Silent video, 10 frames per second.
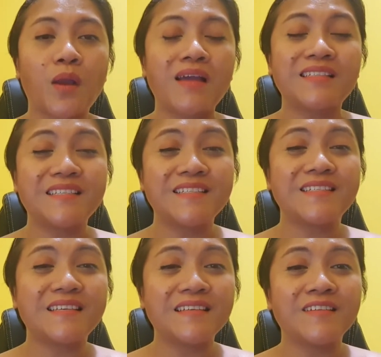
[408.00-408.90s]

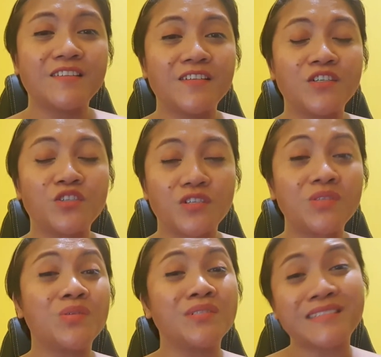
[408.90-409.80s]
Practice English in
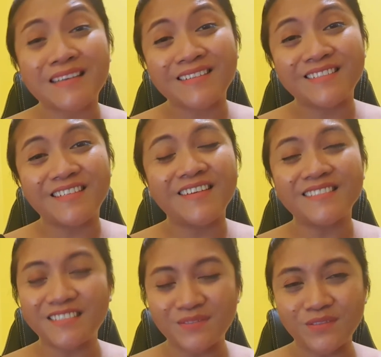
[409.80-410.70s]
your daily
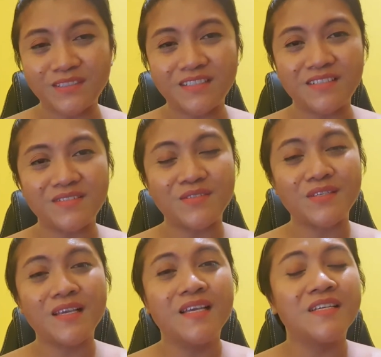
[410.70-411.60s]
activities.
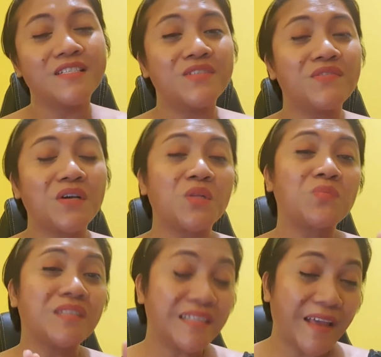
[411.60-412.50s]

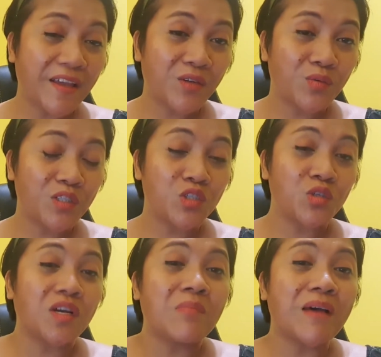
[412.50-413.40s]
Develop the language
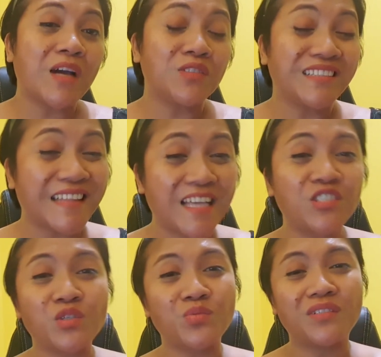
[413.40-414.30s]
to come out
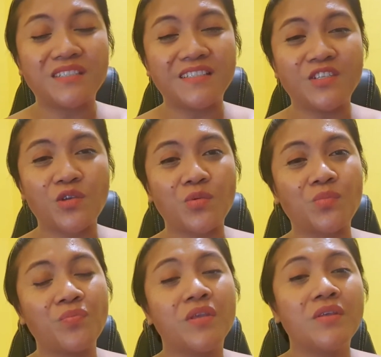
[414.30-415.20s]
naturally in you.
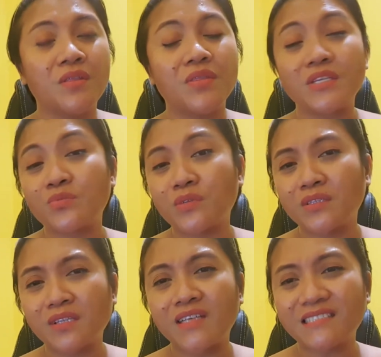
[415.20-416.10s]
This will
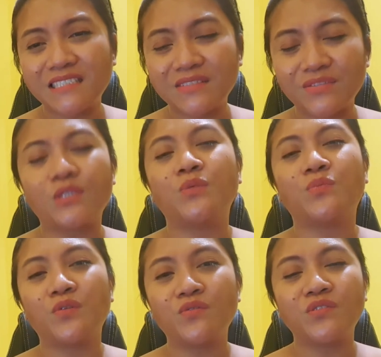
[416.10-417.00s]
not
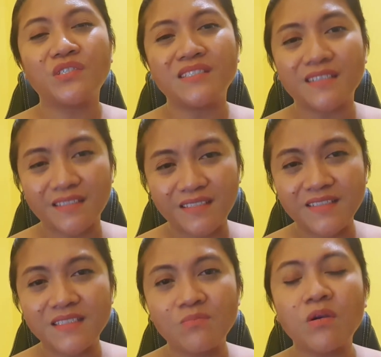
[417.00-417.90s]
develop
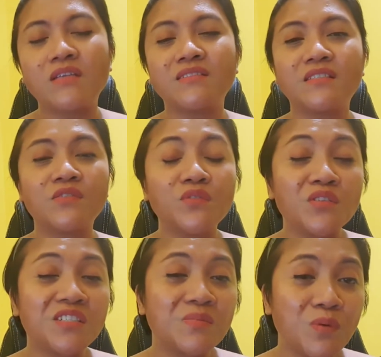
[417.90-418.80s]
overnight, but if you
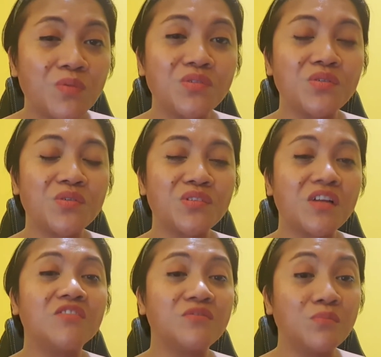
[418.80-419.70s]
expose
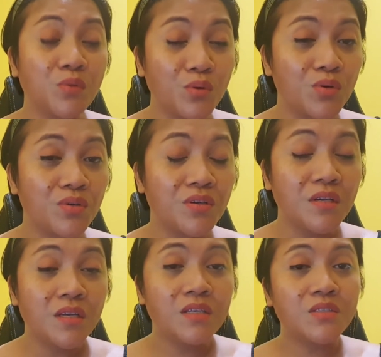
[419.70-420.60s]
yourself more
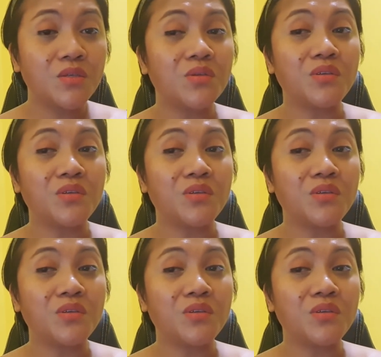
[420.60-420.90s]
to